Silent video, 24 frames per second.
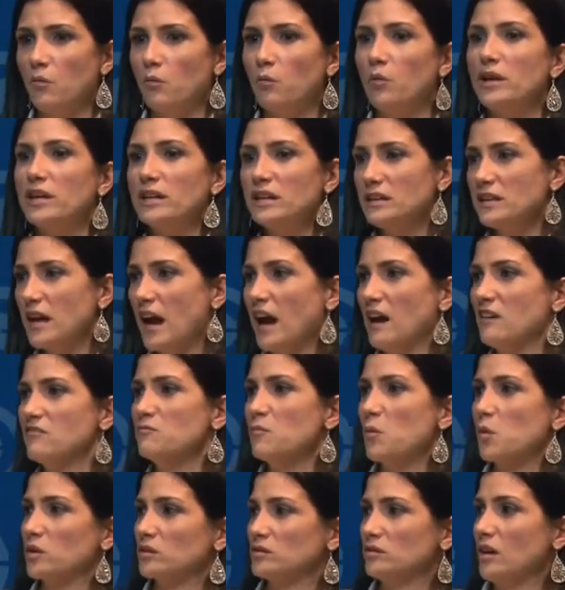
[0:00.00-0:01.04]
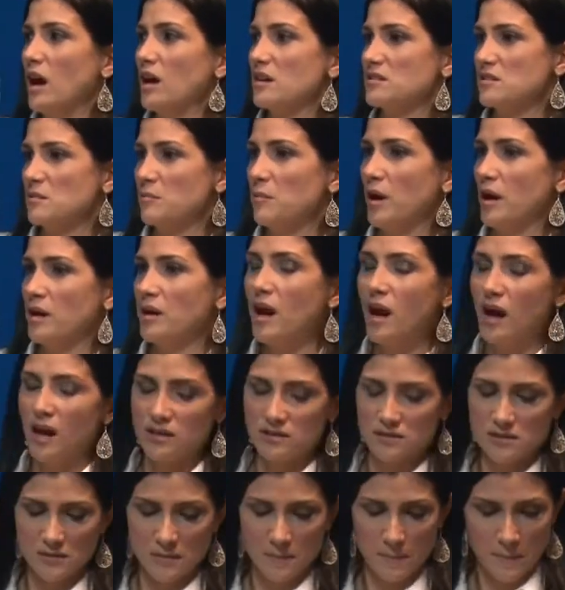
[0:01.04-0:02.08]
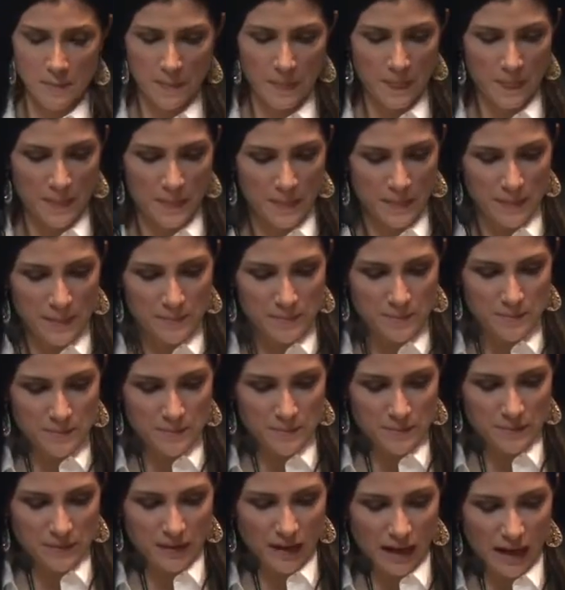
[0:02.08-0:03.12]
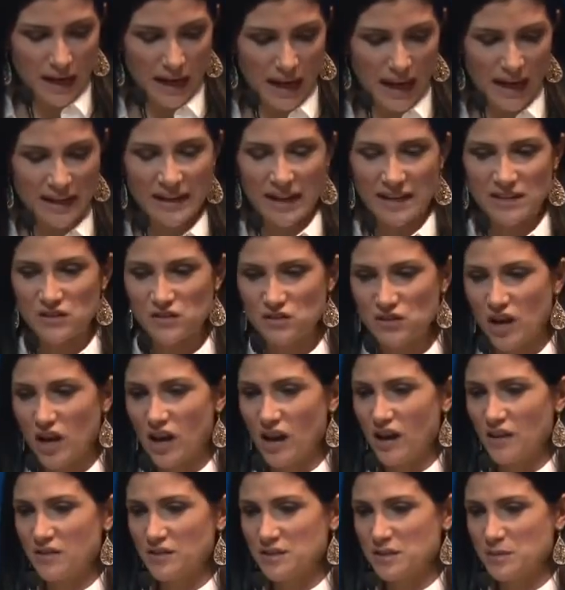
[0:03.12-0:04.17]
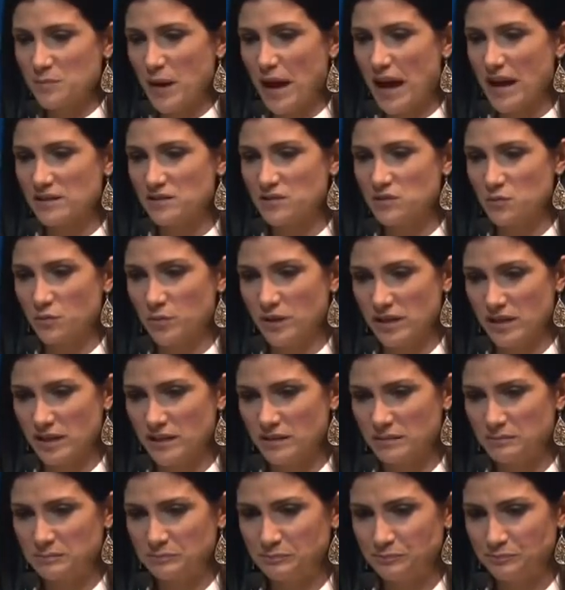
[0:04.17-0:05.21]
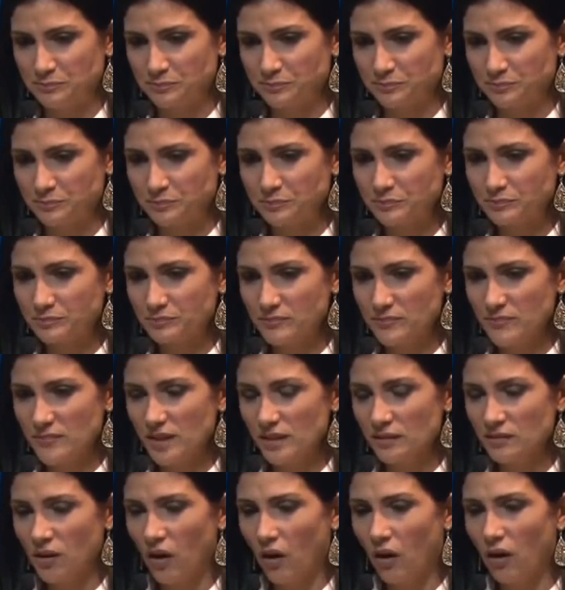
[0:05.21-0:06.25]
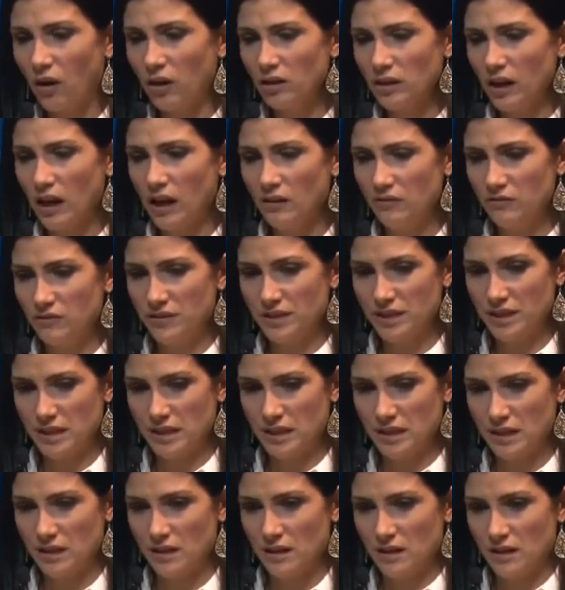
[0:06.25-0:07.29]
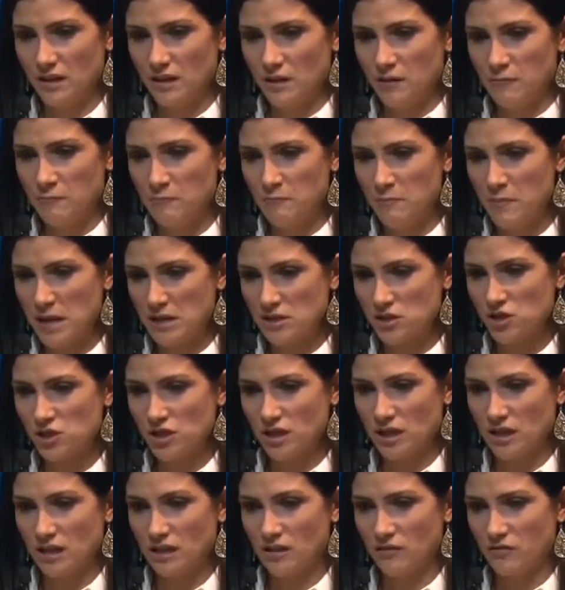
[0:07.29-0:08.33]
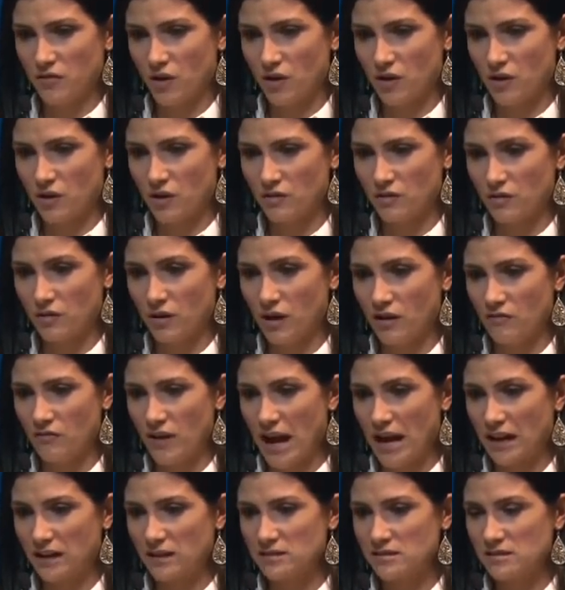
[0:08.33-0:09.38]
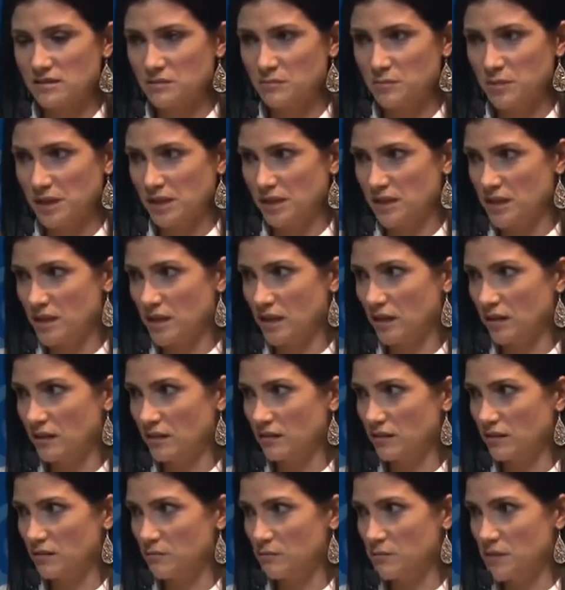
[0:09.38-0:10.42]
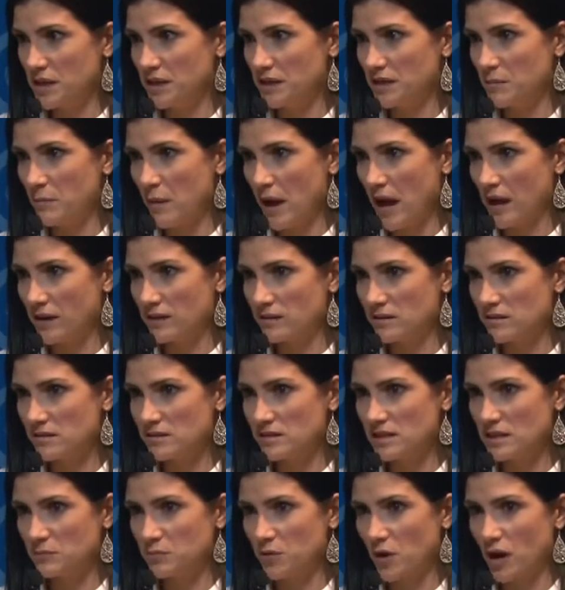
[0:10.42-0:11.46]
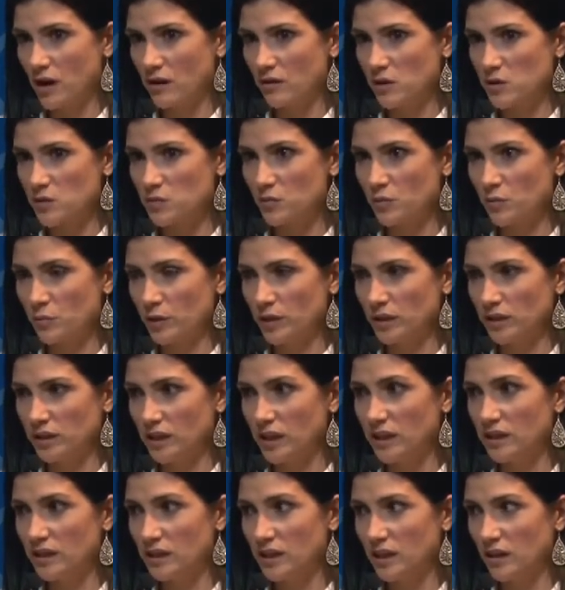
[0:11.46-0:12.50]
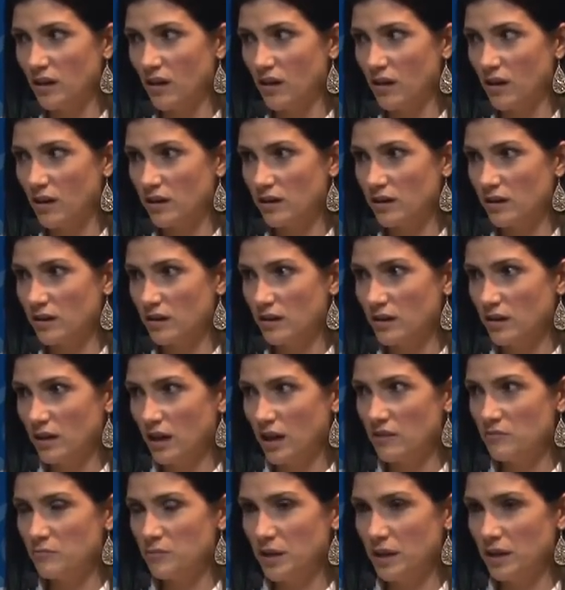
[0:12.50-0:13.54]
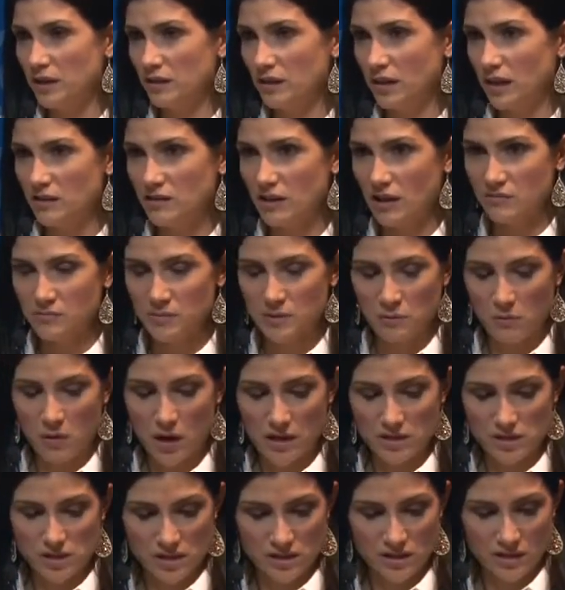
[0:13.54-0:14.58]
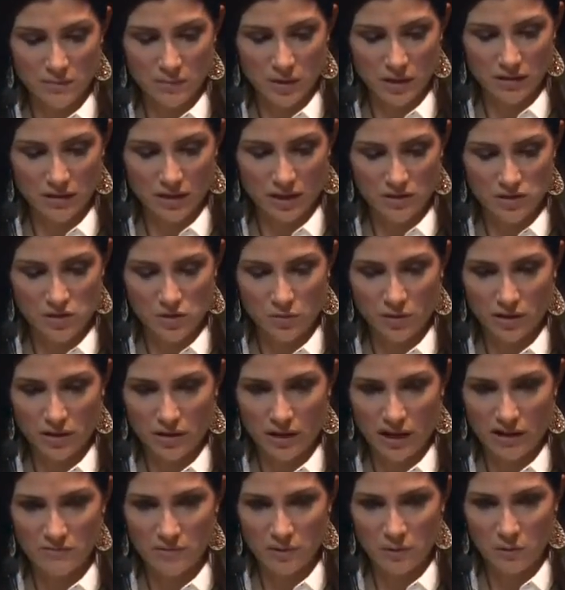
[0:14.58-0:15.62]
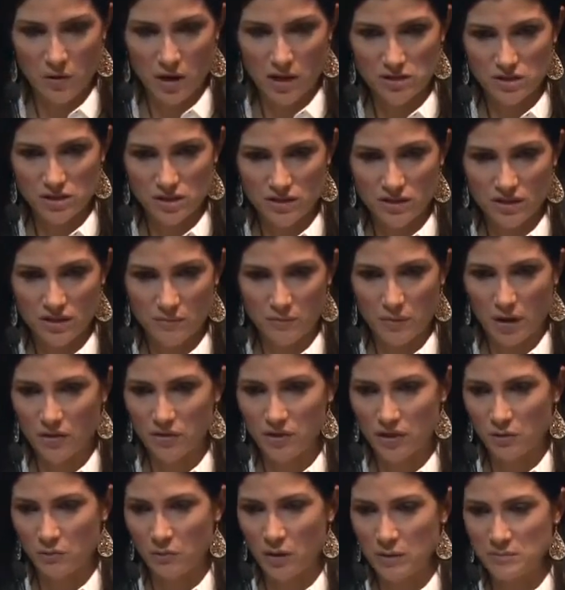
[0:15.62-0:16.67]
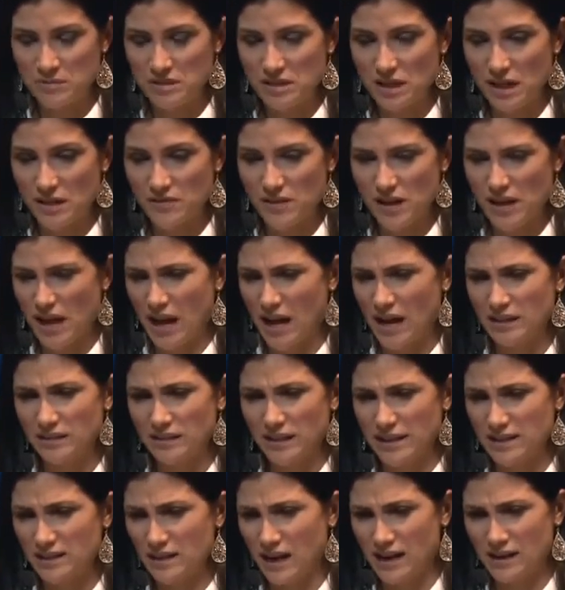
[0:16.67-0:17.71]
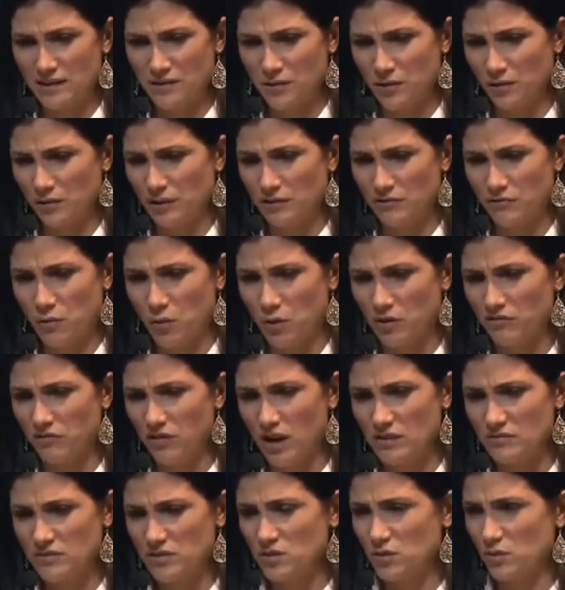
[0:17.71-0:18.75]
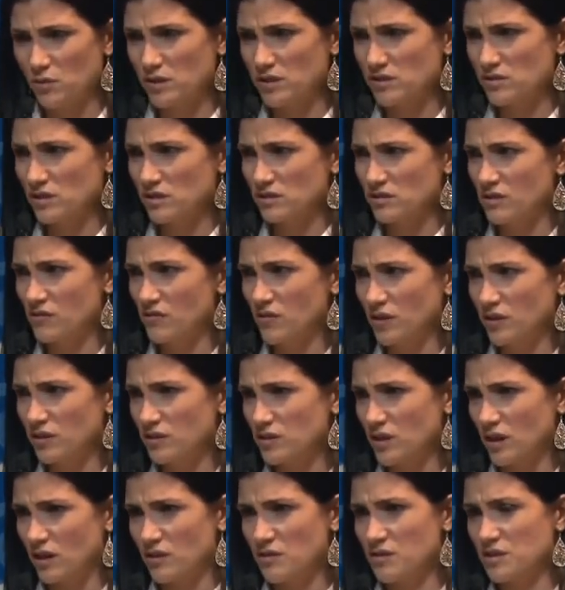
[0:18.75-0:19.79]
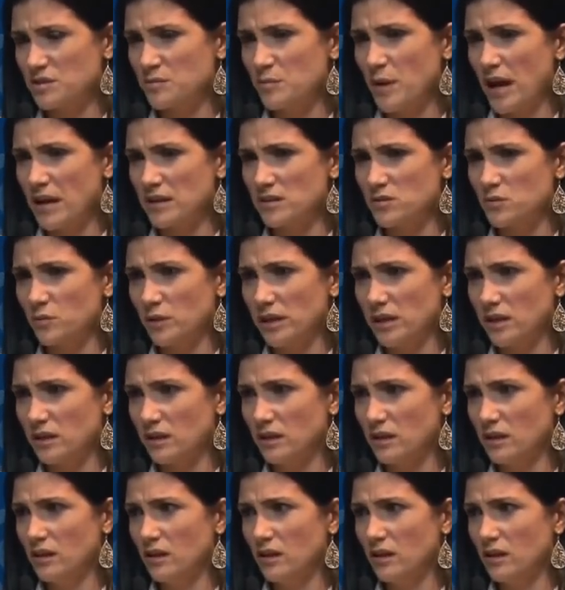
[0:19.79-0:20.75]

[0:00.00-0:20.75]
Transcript: We need to have more laws upon us. And I saw this past week all of the mentioning of Atkinson being here. Media Matters, Think Progress were really hitting it hard. I've been watching them on Twitter. I've been watching them on their website. They had 4 or 5 stories just devoted to her this past week.